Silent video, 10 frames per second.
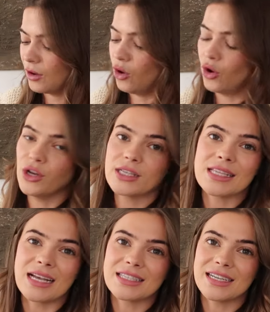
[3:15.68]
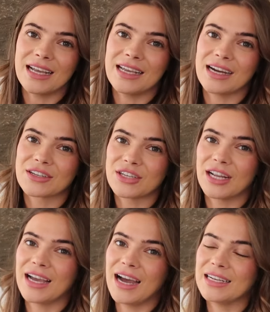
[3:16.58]
on Saturday
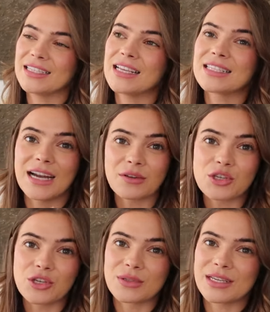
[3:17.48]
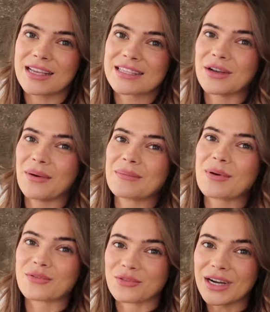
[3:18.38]
actually, and it's now Tuesday, so I'm
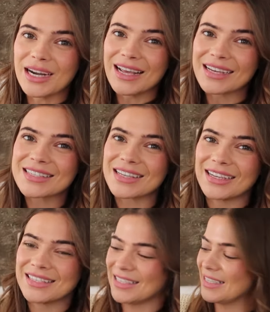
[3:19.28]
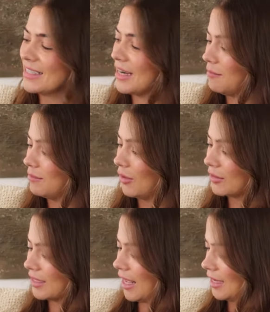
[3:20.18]
really excited to
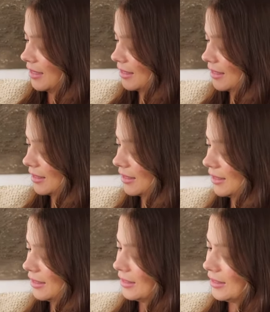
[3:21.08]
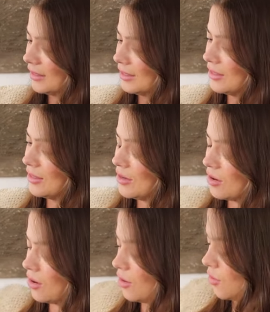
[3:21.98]
unbox this.
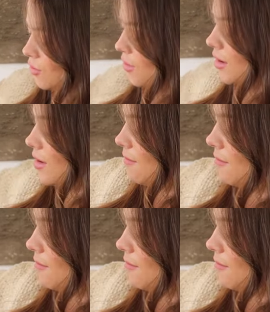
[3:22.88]
Oh